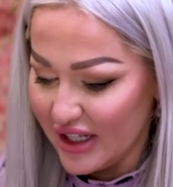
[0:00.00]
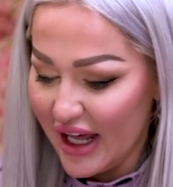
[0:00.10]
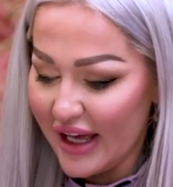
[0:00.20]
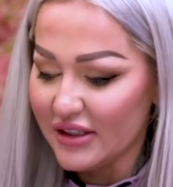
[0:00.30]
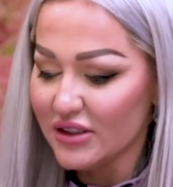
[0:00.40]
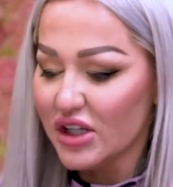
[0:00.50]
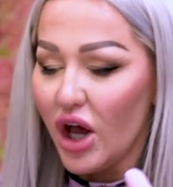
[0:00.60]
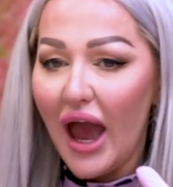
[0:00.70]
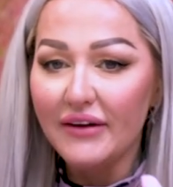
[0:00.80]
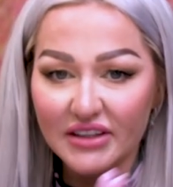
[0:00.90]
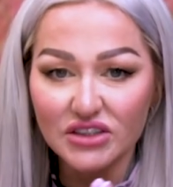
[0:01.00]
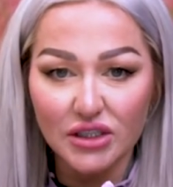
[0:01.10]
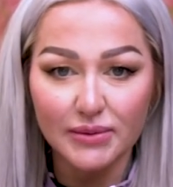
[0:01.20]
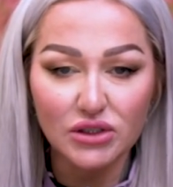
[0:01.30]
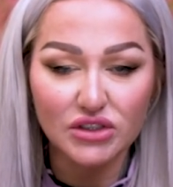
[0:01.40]
set of nails. Everything's
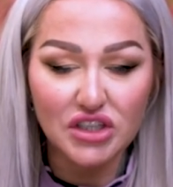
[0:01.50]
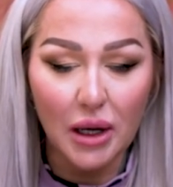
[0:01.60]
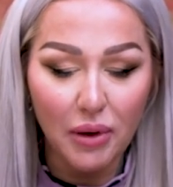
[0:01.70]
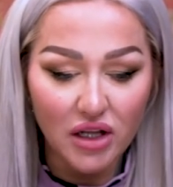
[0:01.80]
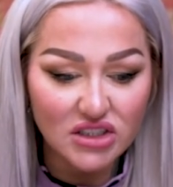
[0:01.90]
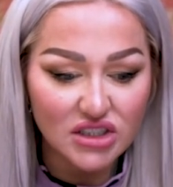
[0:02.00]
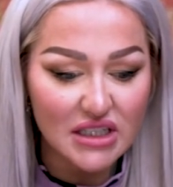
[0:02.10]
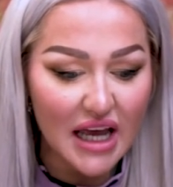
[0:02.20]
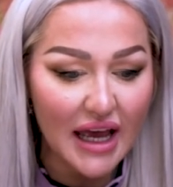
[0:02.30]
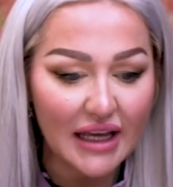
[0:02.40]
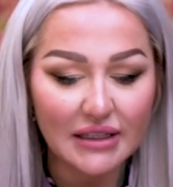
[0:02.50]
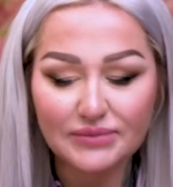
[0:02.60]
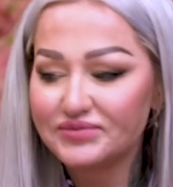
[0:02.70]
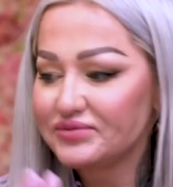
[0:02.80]
going to be done in gel polish today.